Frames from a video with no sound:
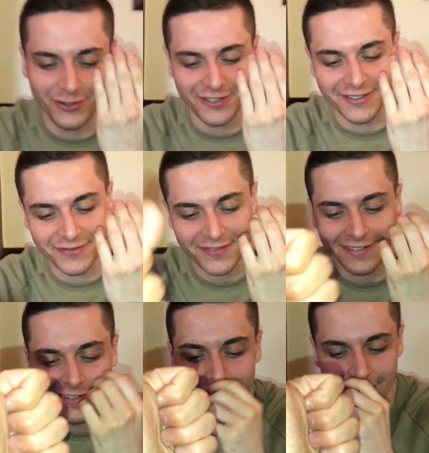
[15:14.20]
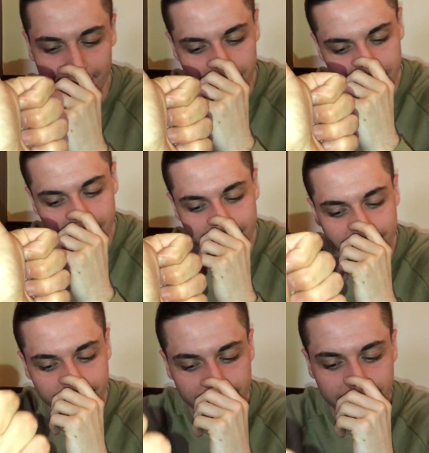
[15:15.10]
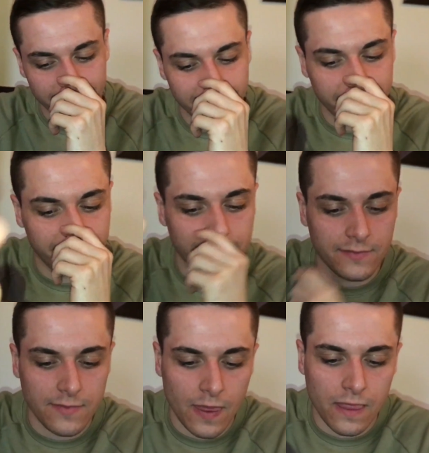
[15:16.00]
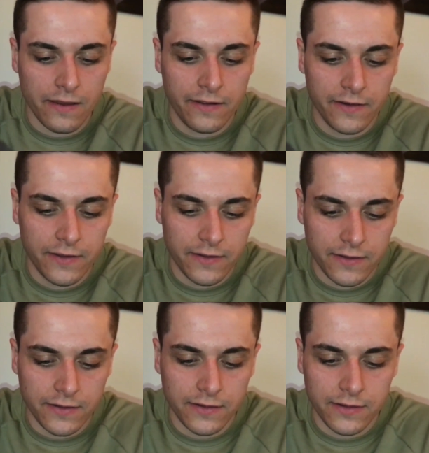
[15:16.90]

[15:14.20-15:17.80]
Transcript: I didn't just have salt and pepper chicken. I also had Robster. la- robs, robster,